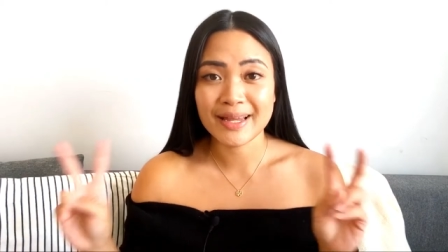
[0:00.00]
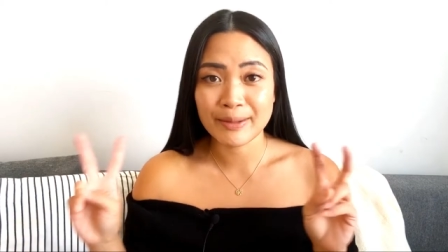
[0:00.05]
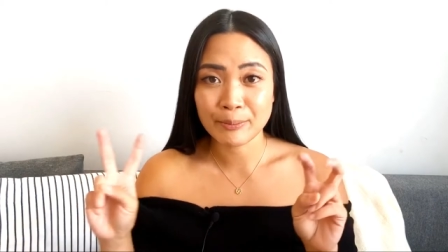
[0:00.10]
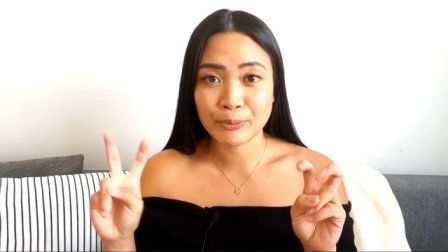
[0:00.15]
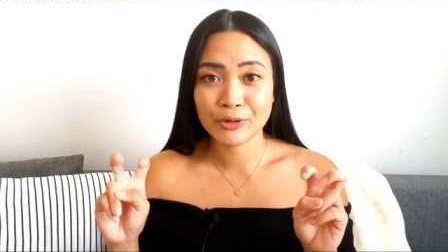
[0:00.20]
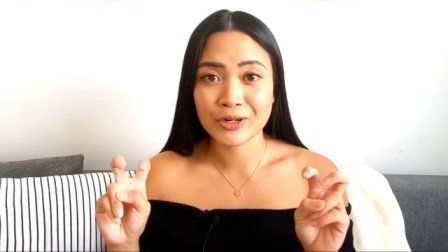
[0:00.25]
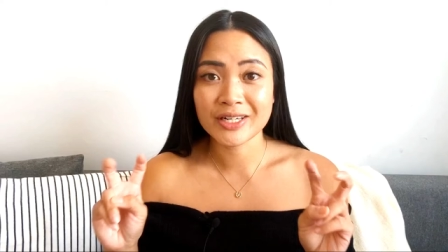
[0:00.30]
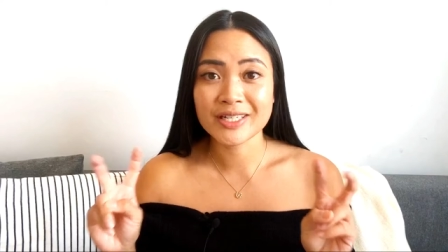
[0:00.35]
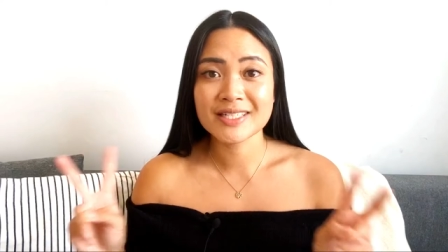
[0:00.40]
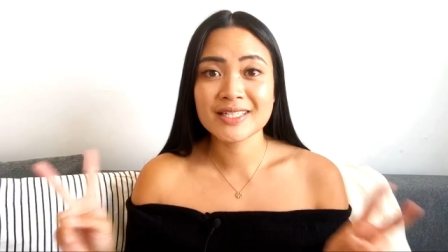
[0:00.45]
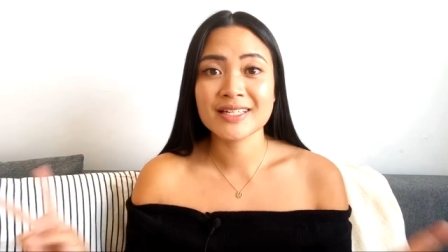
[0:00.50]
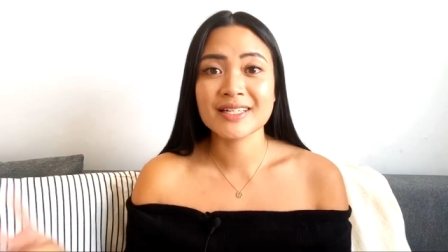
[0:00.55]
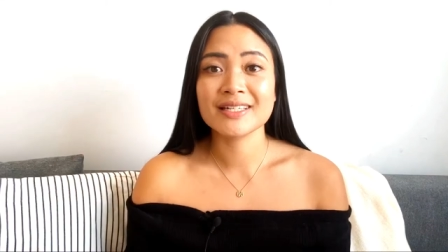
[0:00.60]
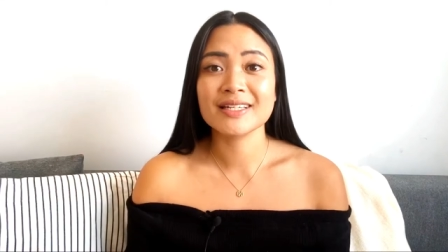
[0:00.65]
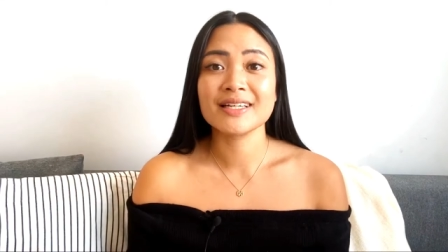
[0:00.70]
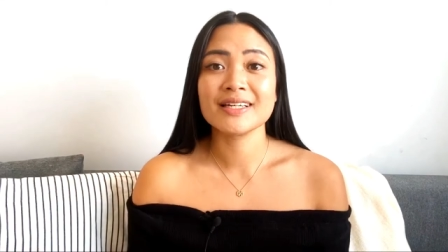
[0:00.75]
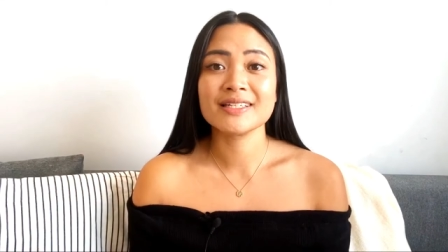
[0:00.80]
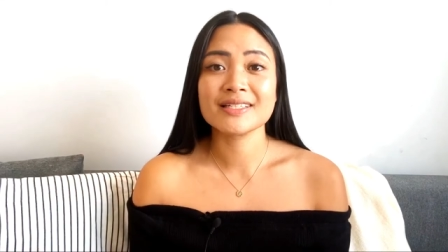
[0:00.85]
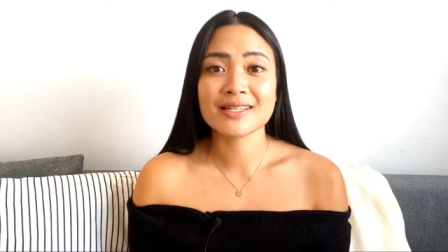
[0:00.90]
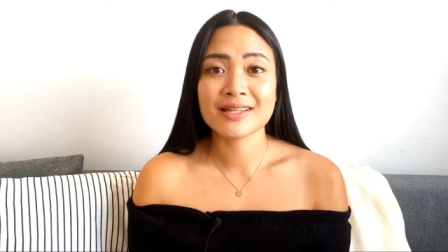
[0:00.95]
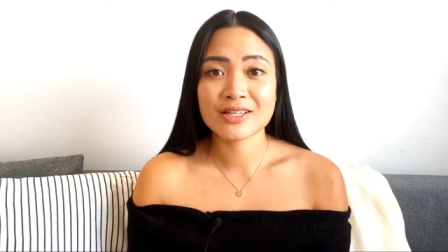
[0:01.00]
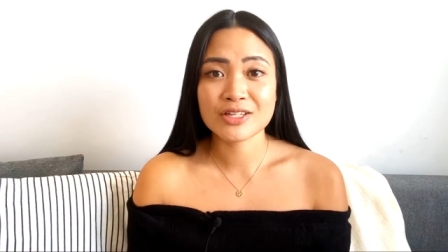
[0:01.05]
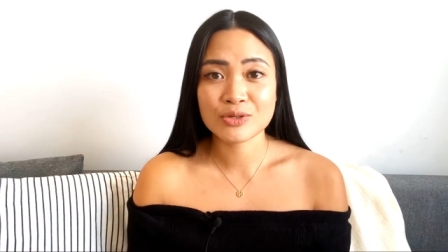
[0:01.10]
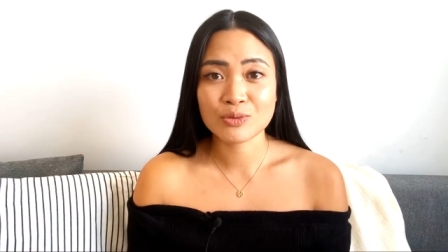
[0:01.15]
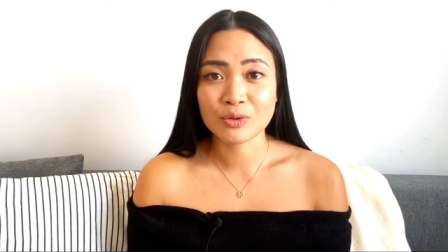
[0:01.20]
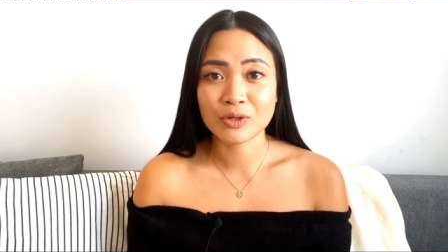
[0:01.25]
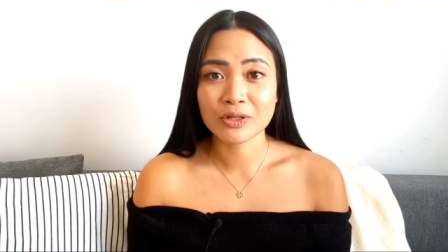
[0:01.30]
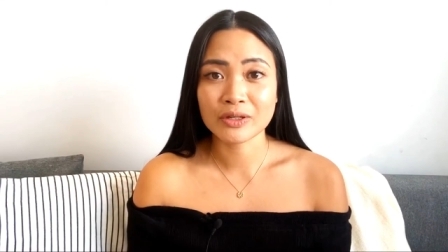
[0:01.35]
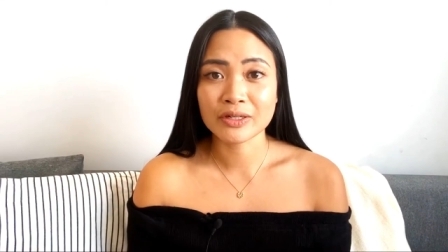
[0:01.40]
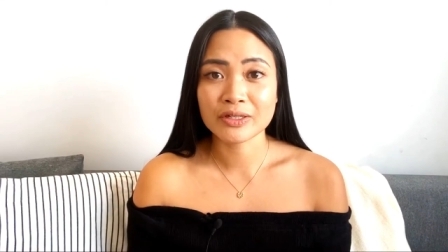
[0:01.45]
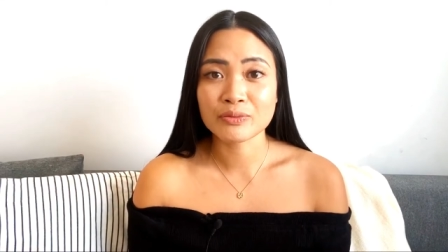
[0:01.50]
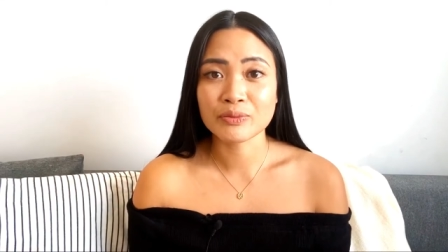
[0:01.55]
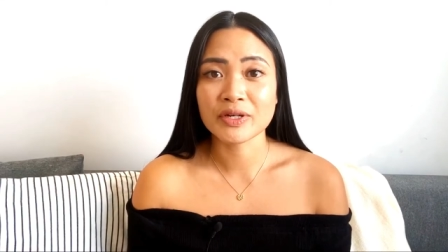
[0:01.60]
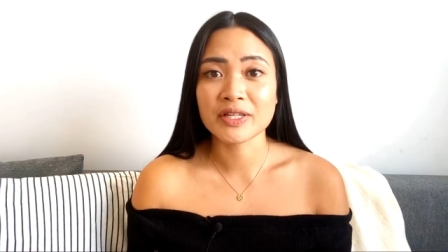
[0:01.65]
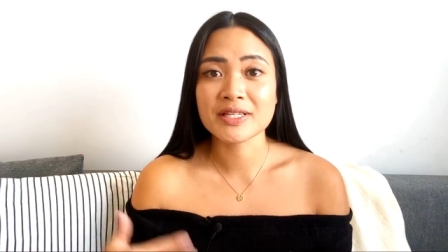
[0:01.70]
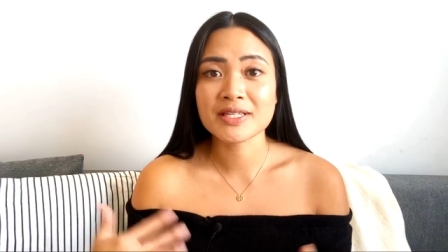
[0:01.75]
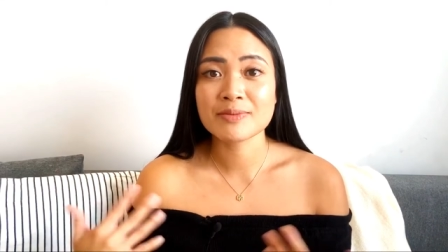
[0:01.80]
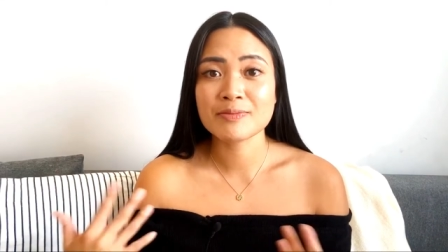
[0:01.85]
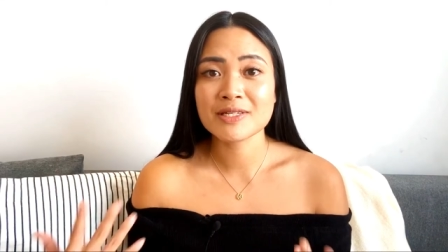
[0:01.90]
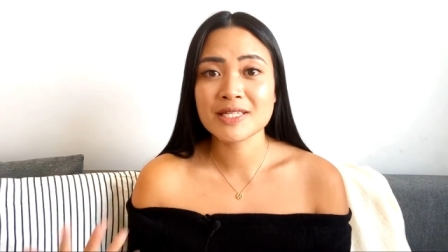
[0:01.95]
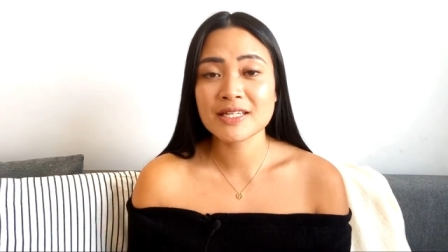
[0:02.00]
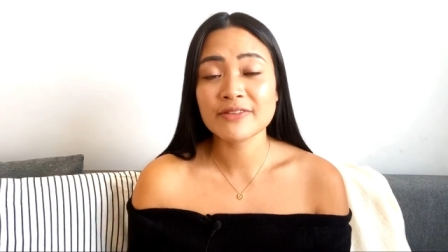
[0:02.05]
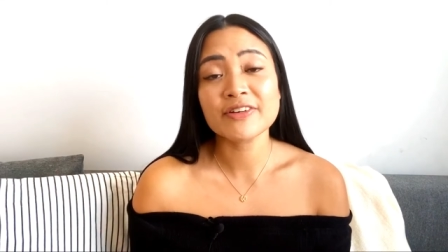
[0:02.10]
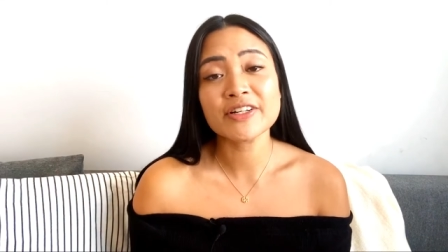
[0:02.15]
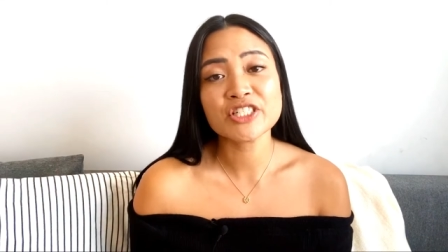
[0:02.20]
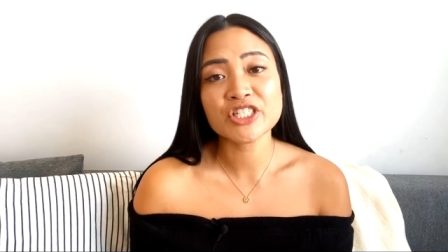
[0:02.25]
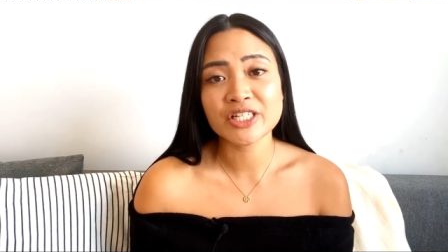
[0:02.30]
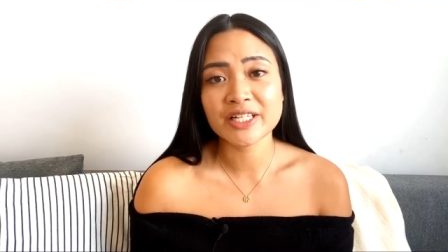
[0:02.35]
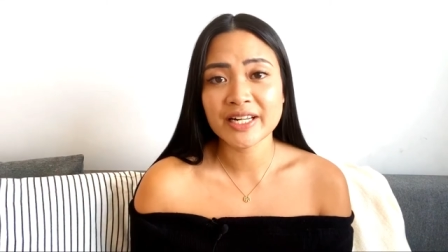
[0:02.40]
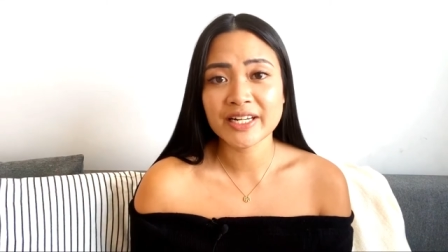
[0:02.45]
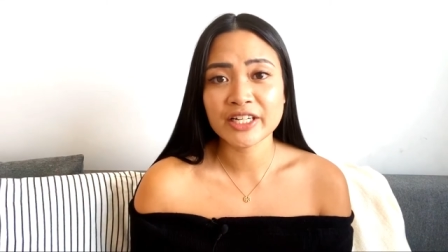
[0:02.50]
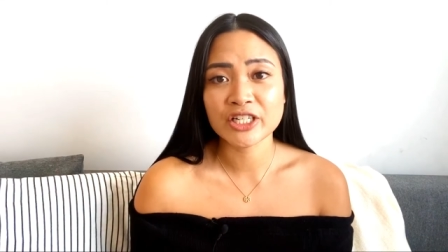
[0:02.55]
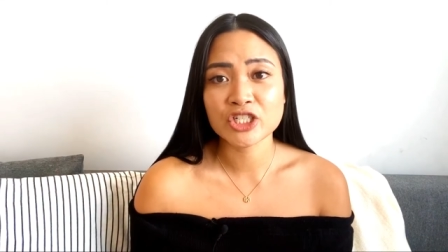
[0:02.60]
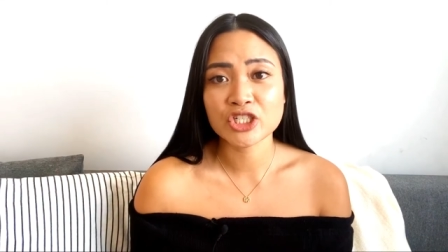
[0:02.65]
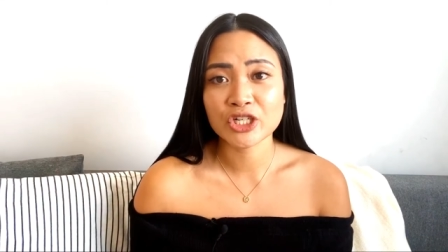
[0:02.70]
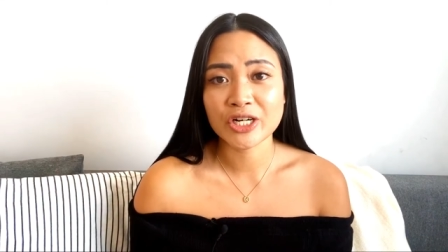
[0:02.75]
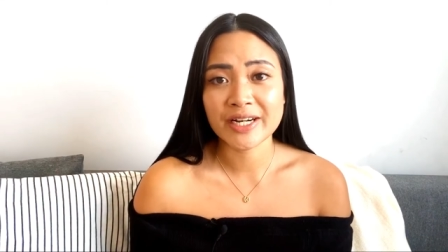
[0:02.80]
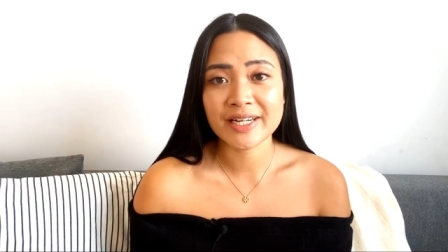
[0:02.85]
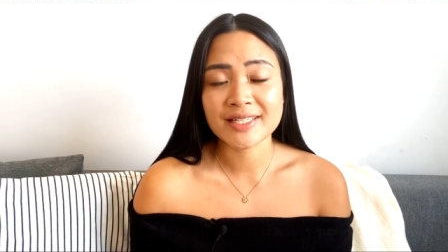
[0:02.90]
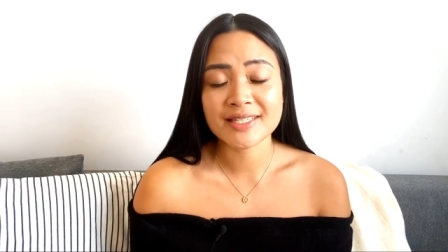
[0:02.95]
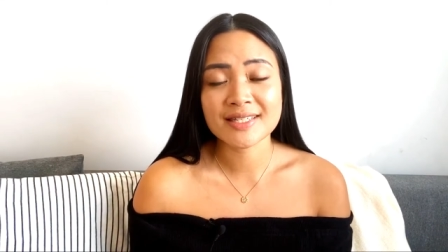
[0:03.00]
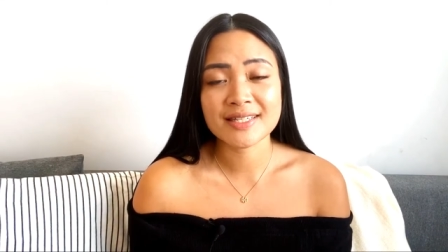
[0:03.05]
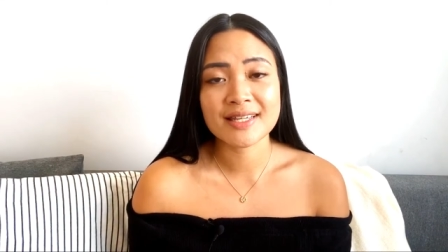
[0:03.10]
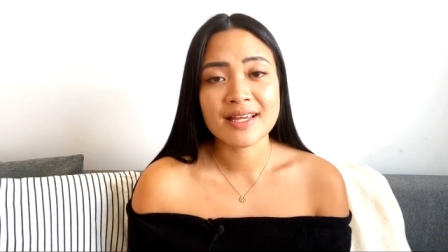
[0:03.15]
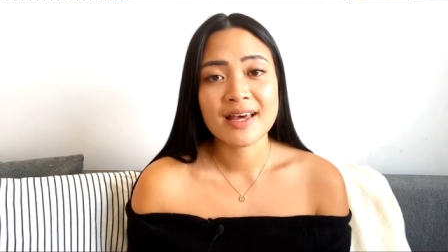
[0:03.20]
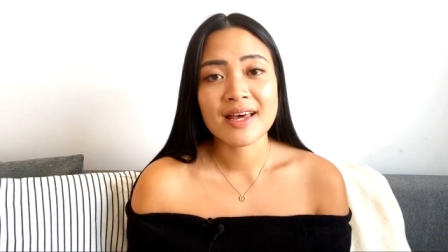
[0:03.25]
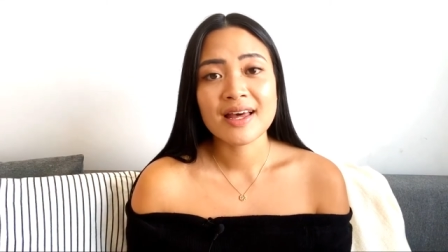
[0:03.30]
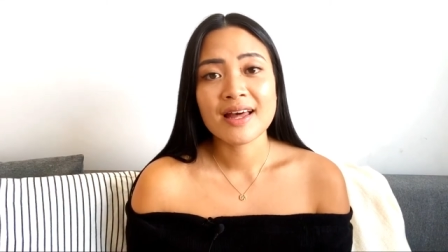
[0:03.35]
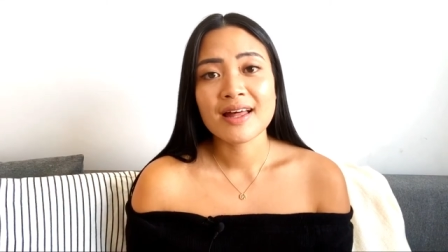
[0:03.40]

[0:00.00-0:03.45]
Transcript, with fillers: imprinted into this world with specific genetic traits